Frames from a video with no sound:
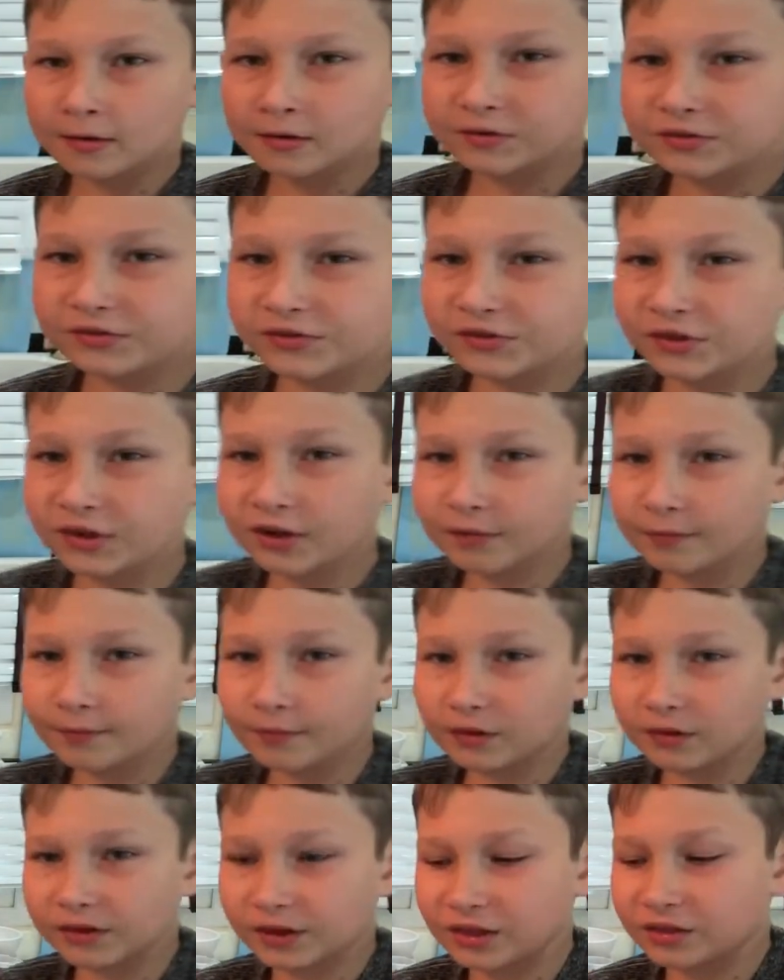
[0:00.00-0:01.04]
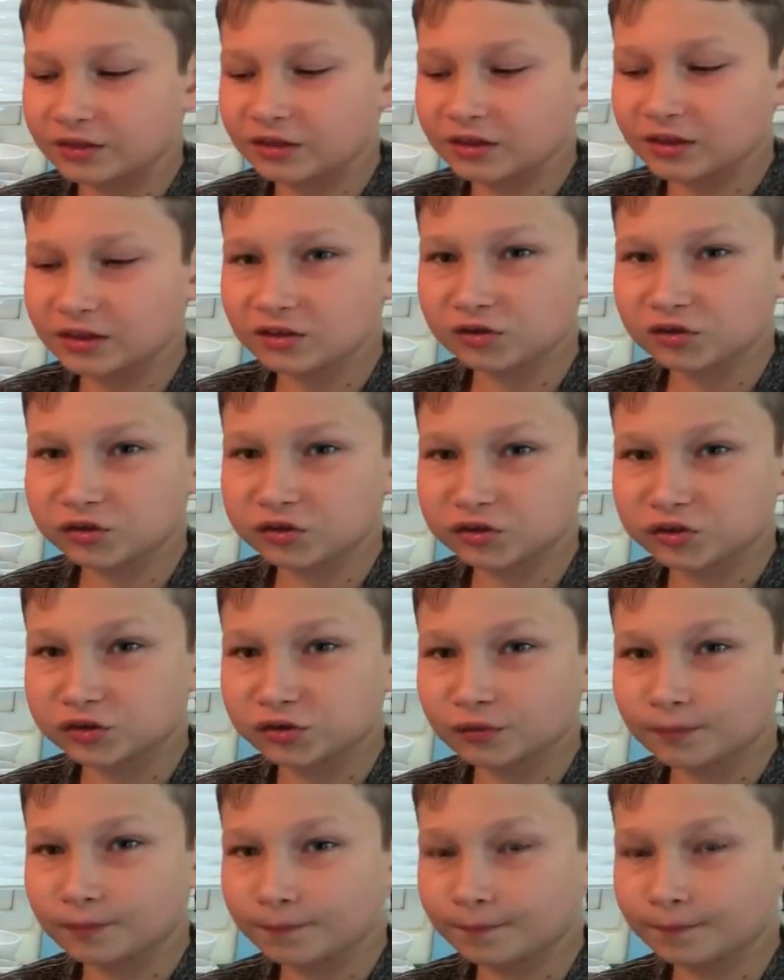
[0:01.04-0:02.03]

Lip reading: See? It's like this.